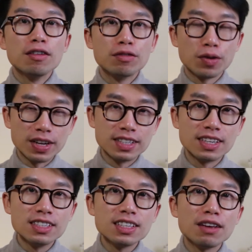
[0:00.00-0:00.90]
For
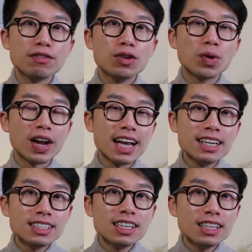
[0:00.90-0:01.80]
instance, if you were
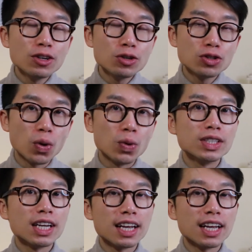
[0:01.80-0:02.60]
18 years old